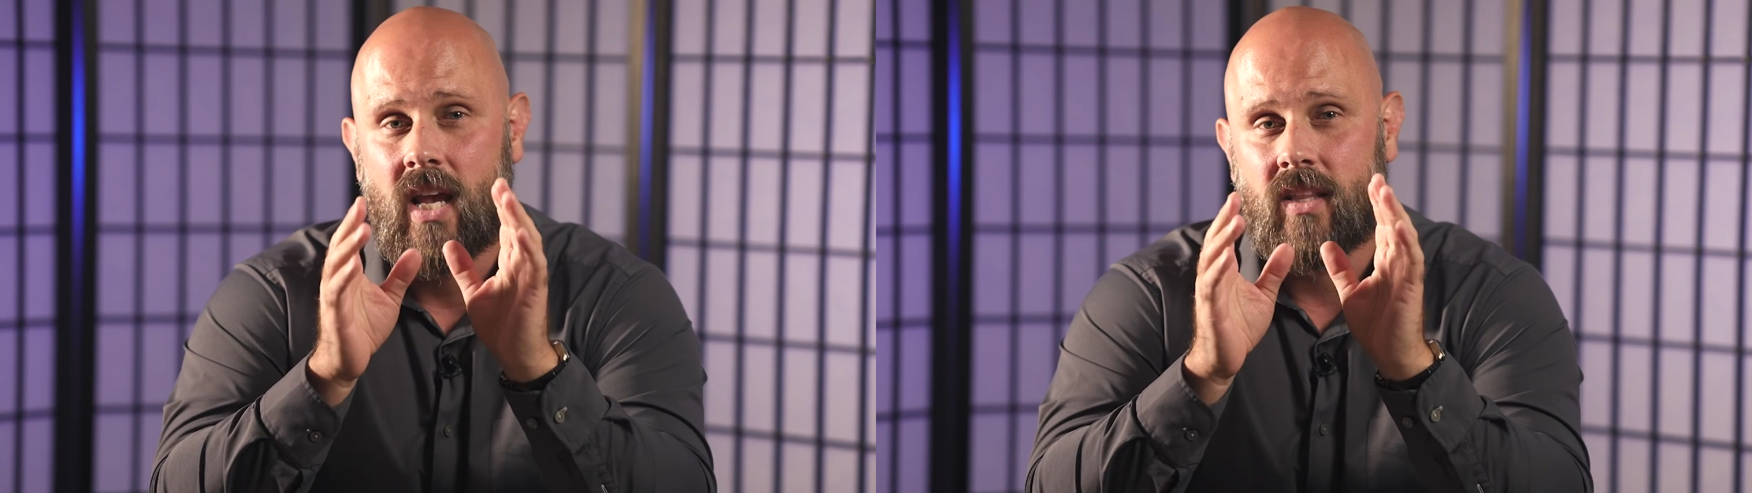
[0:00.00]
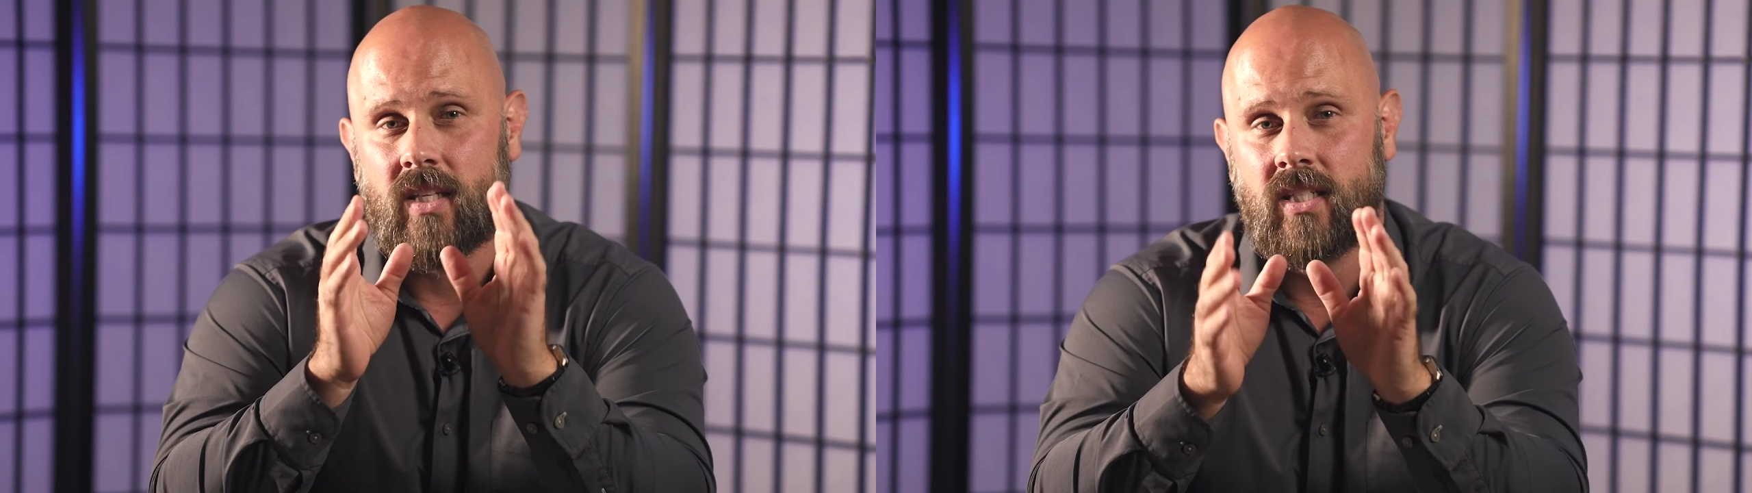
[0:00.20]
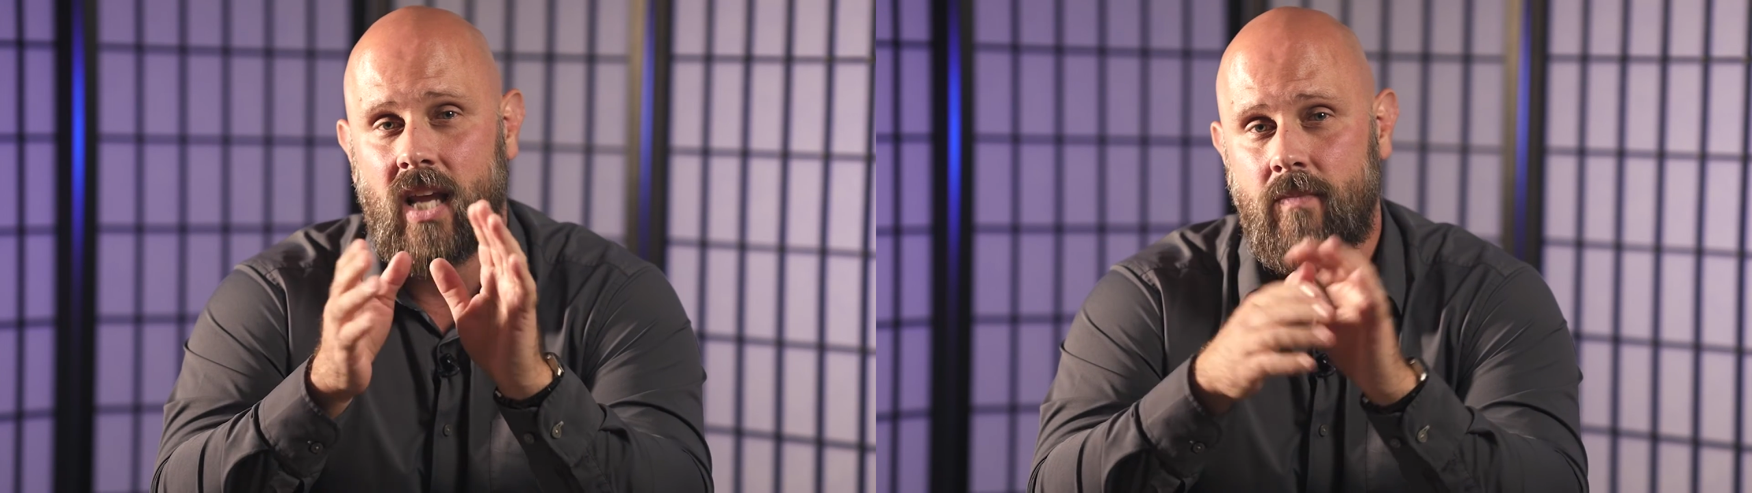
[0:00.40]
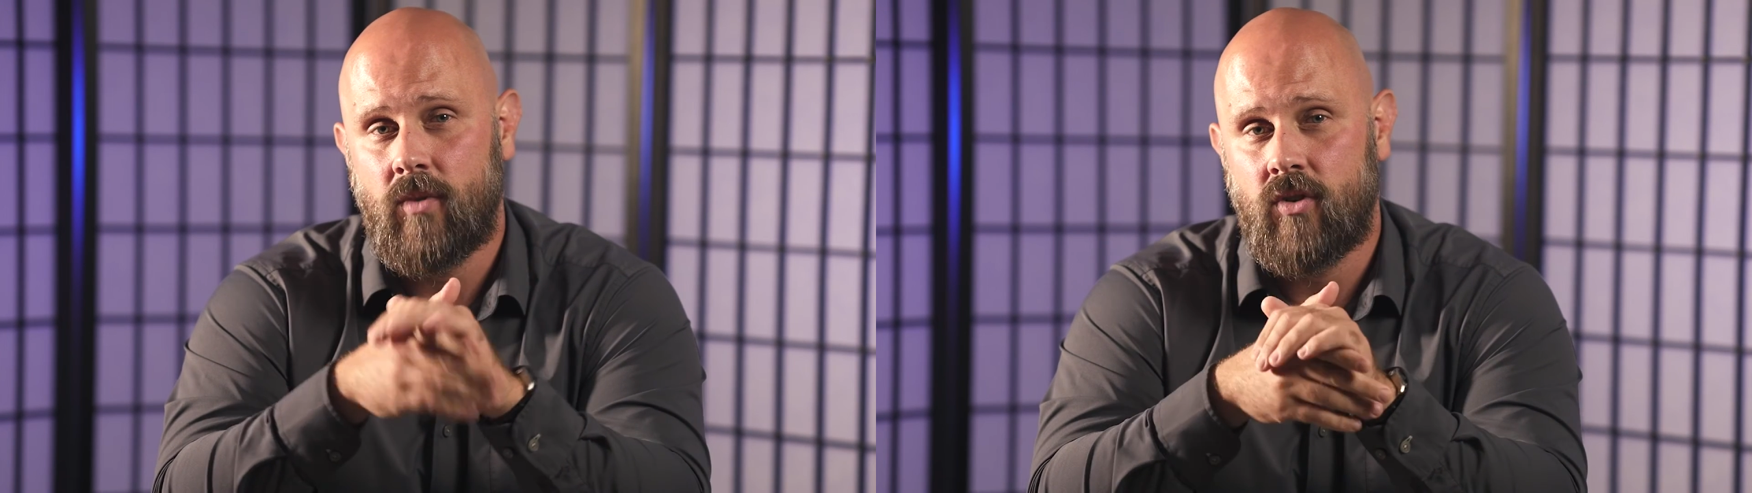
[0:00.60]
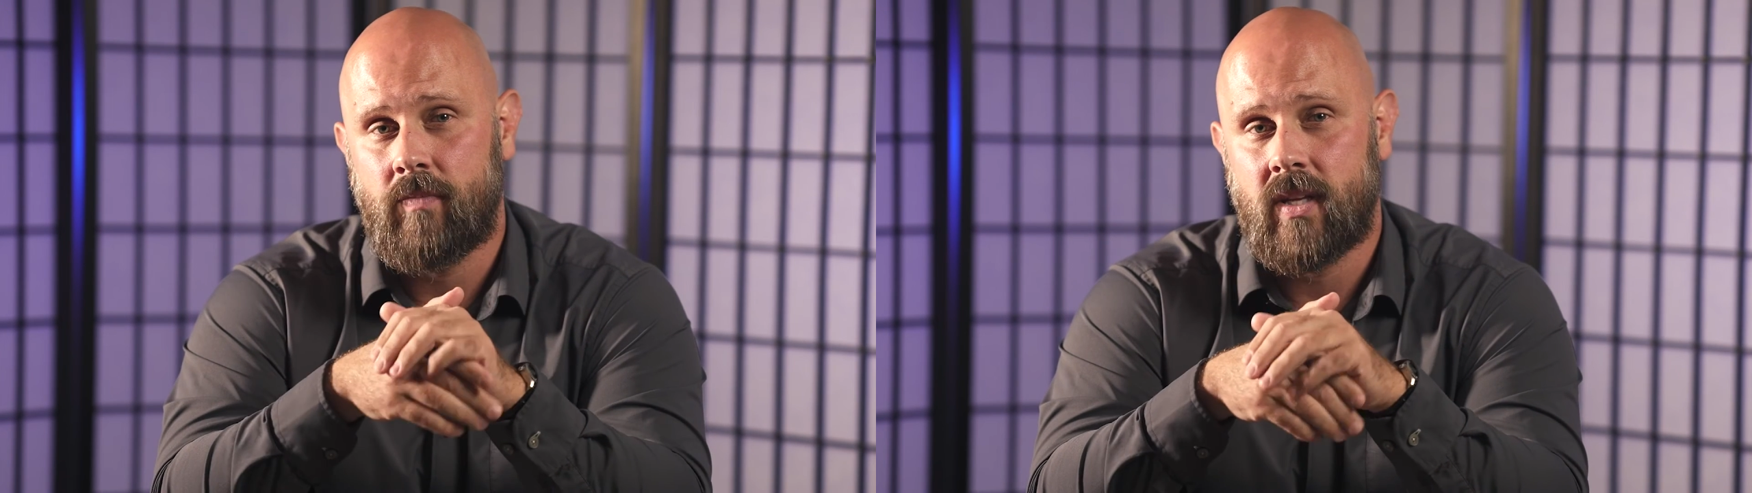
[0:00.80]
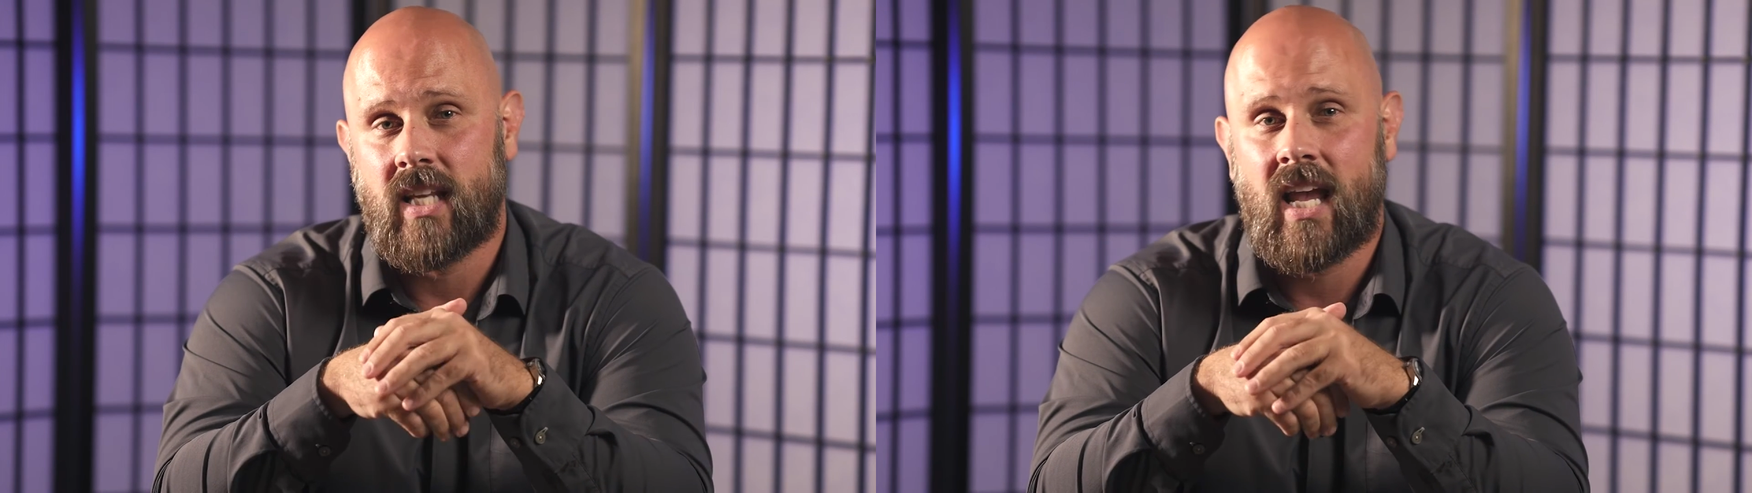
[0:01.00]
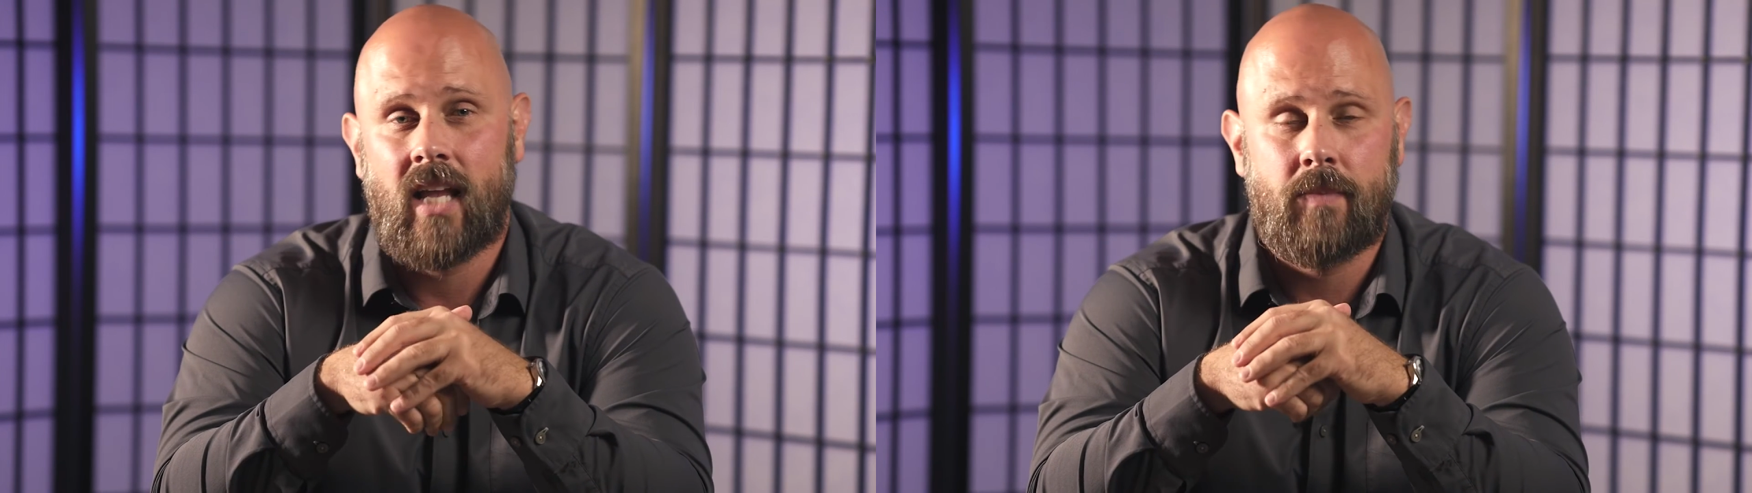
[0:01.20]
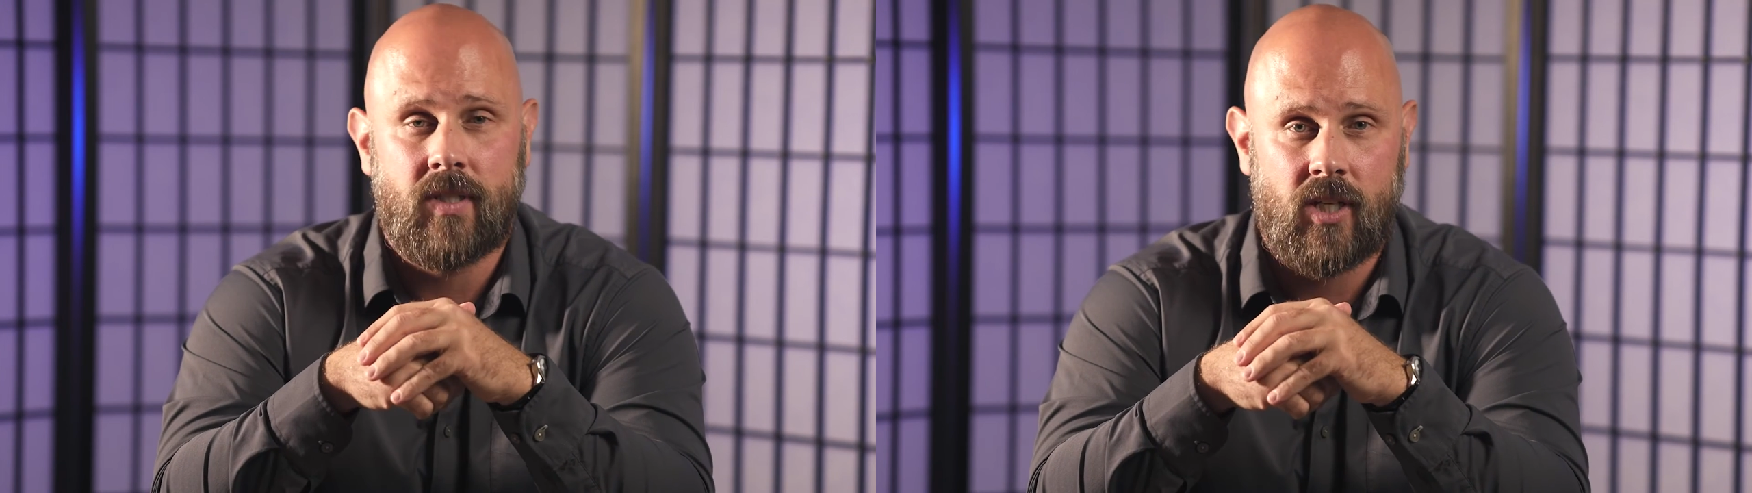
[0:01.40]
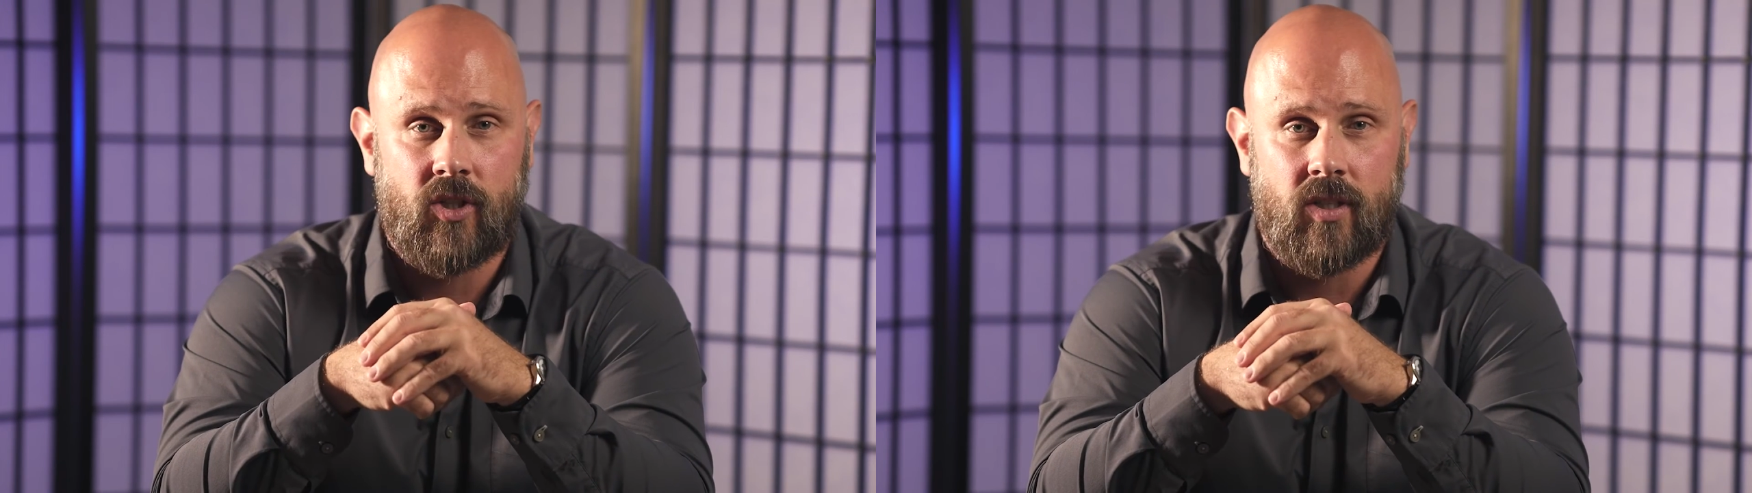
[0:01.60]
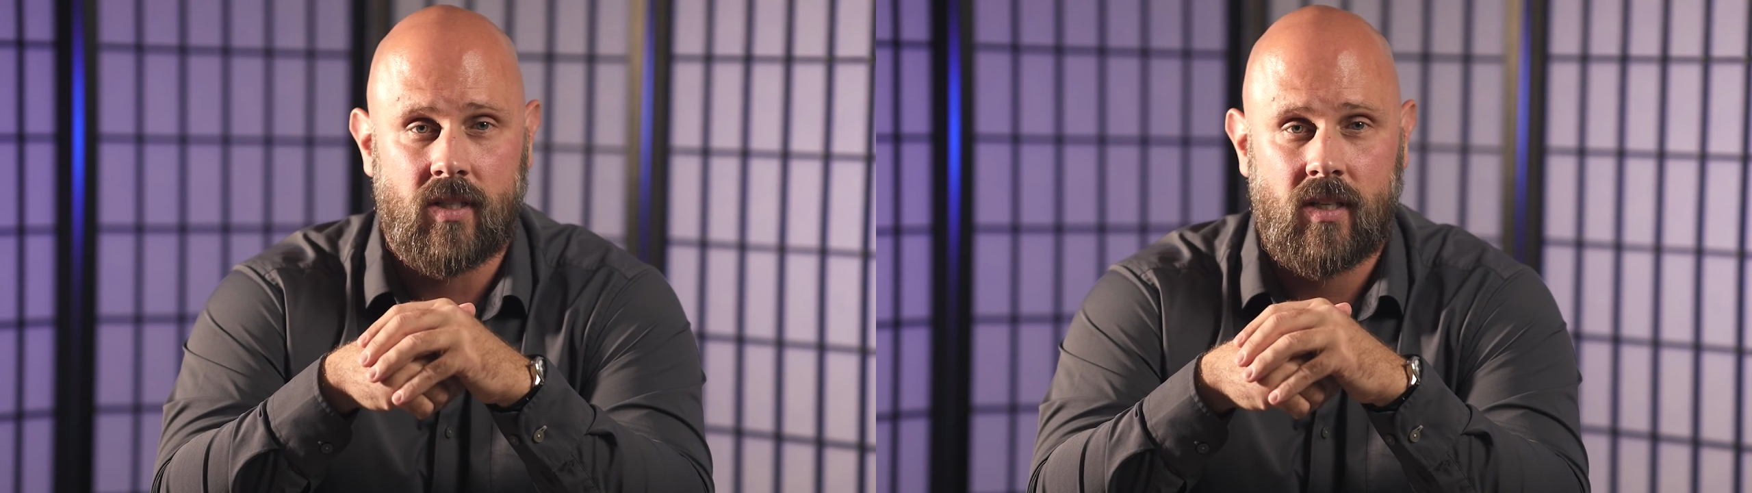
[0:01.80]
the same movements and
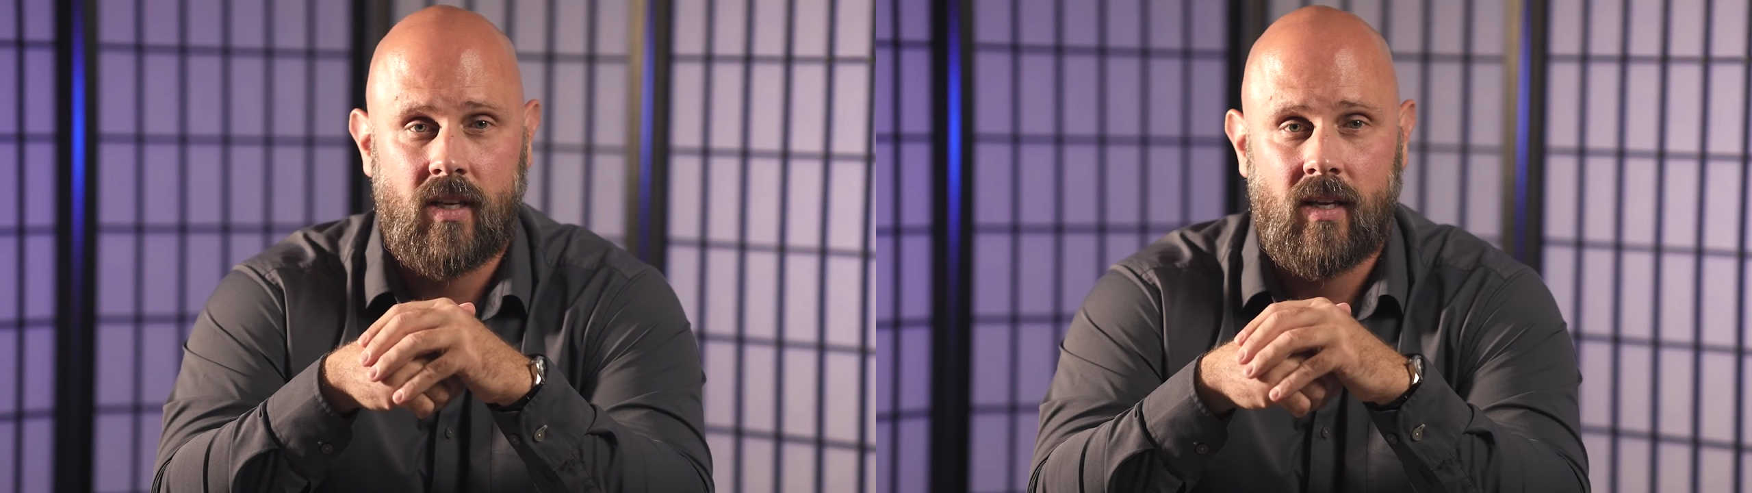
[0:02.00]
positions.